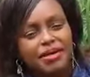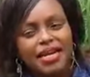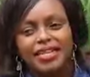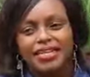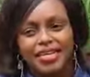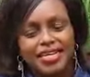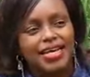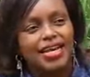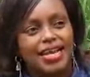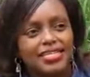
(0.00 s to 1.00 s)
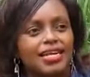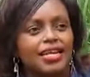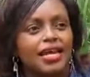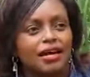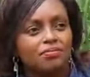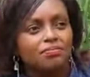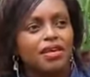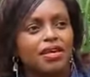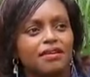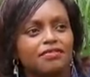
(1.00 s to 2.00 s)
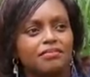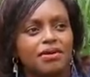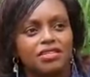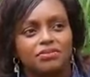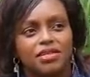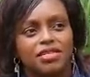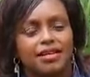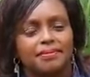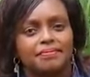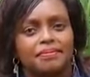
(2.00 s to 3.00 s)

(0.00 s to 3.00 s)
but I think the class can help me even much better.